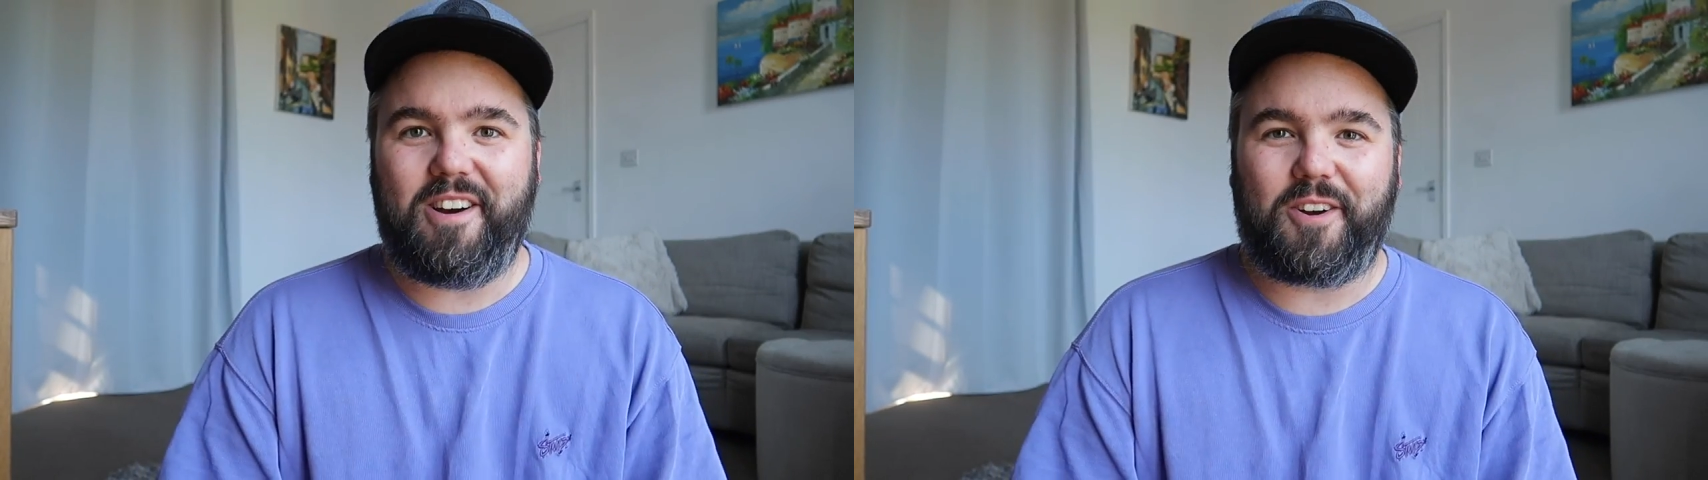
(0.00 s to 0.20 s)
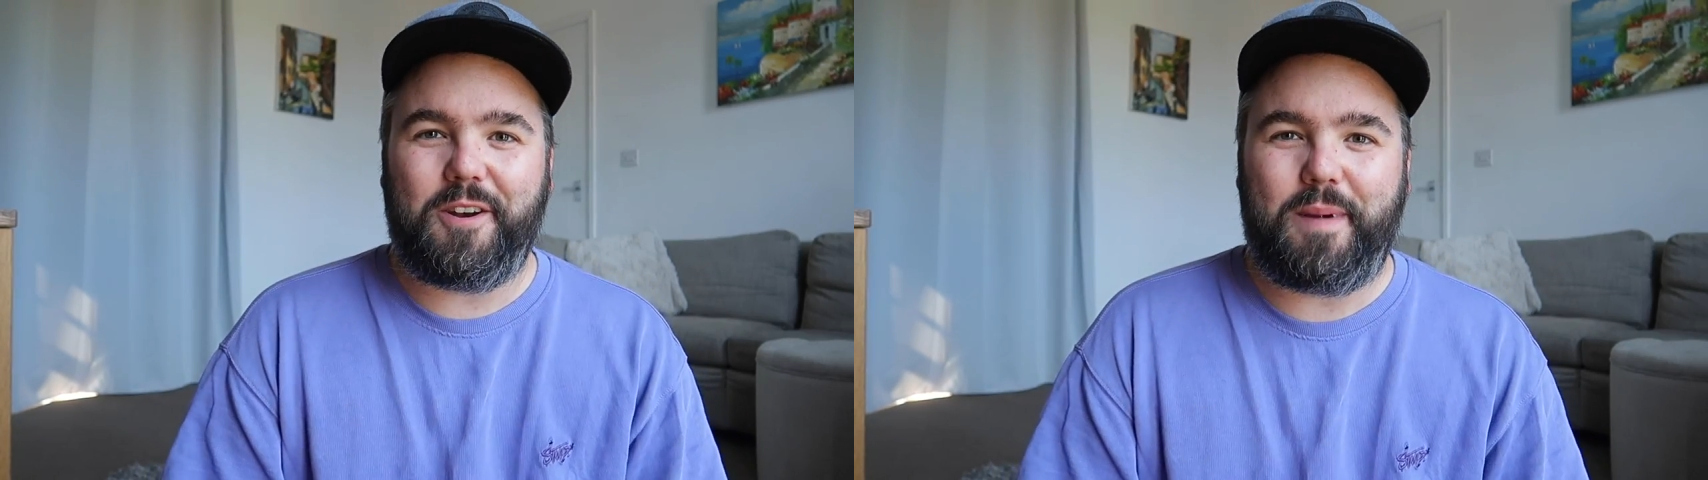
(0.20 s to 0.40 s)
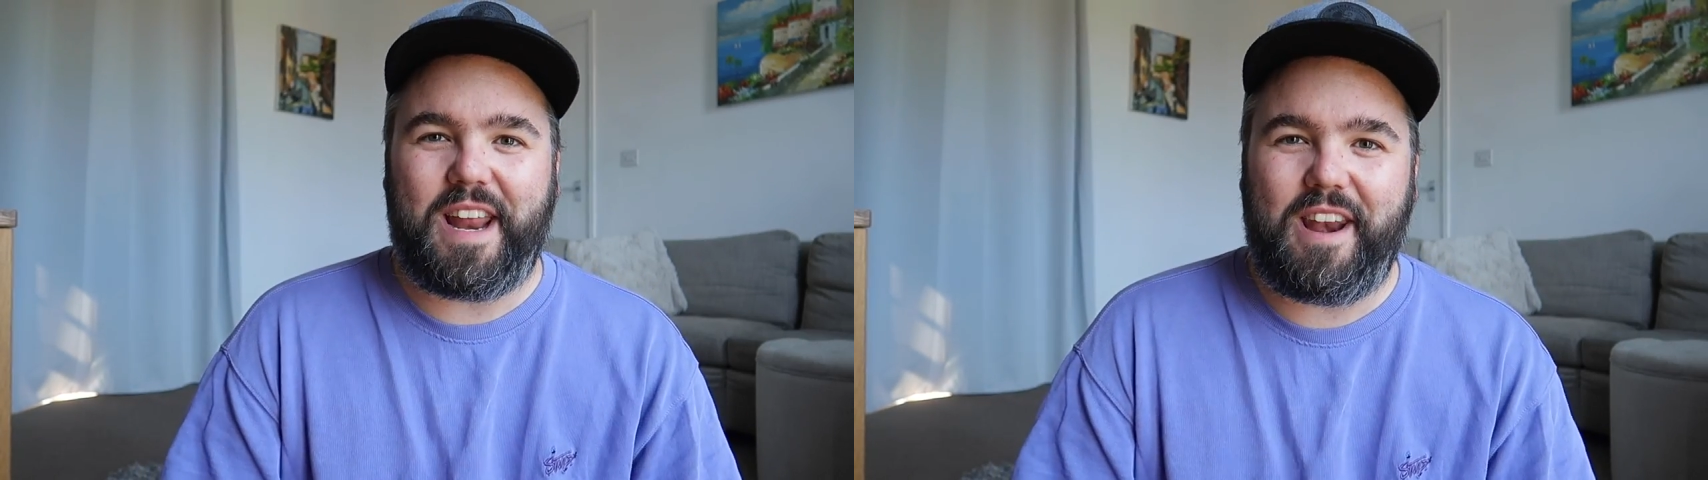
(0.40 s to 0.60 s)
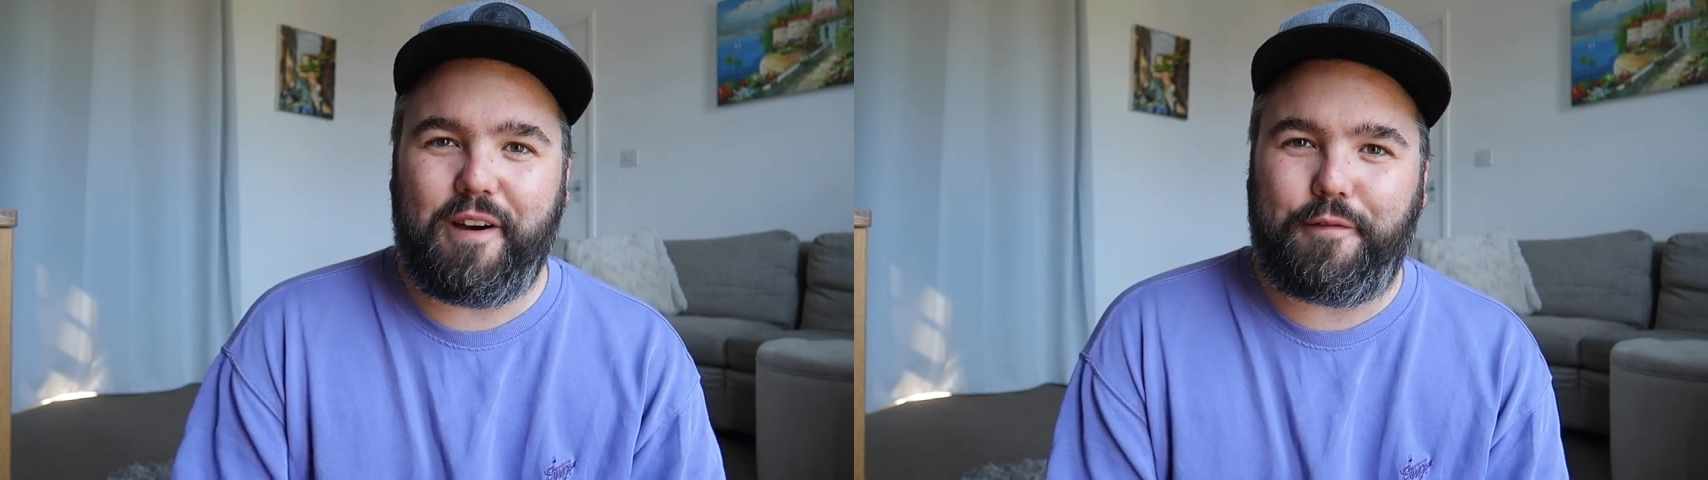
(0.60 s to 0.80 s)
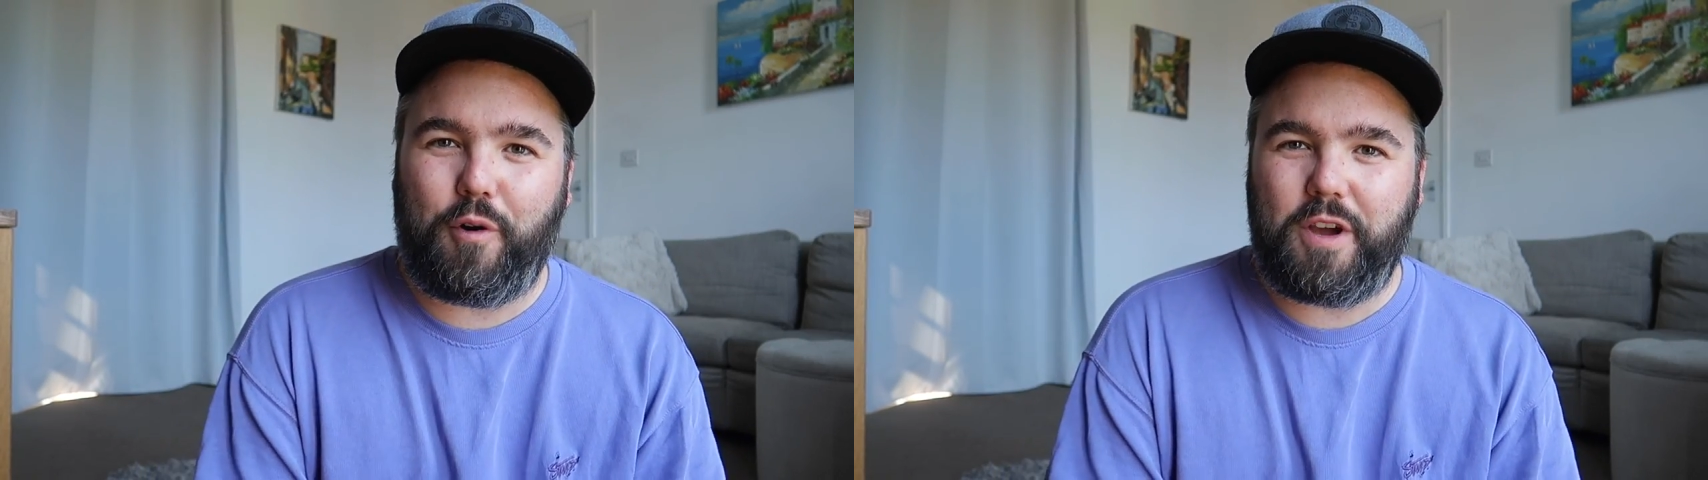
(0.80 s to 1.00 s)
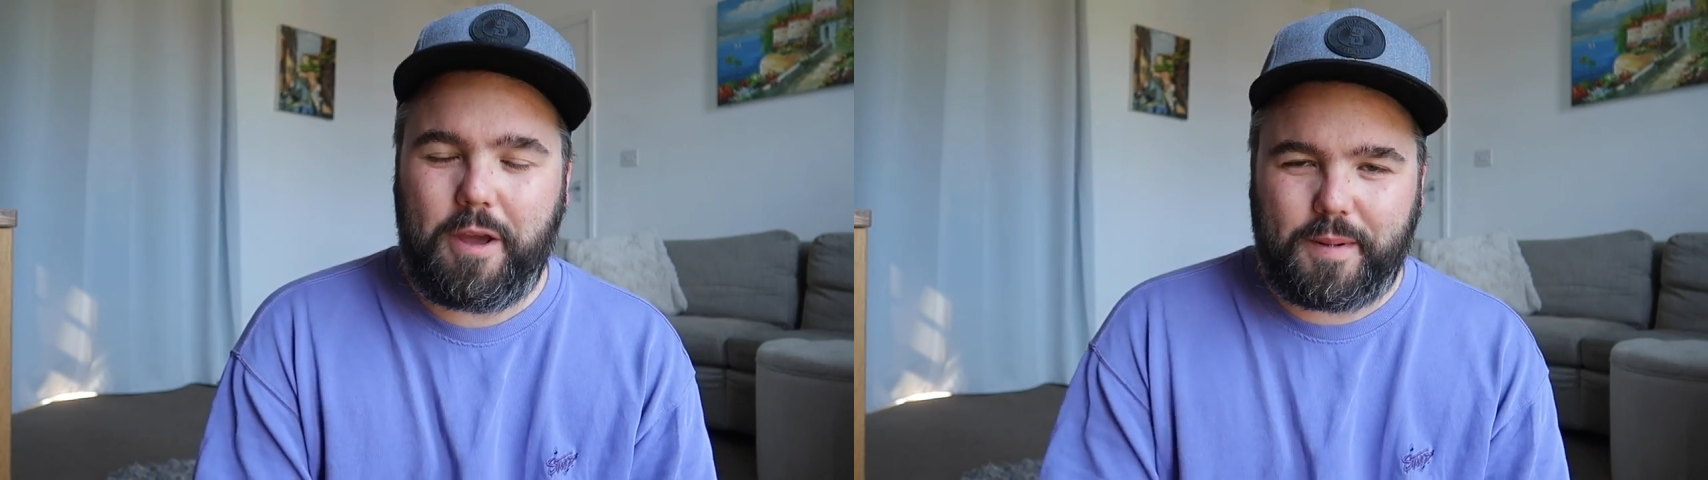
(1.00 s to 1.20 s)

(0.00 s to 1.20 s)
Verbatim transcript: not going to be enough for you,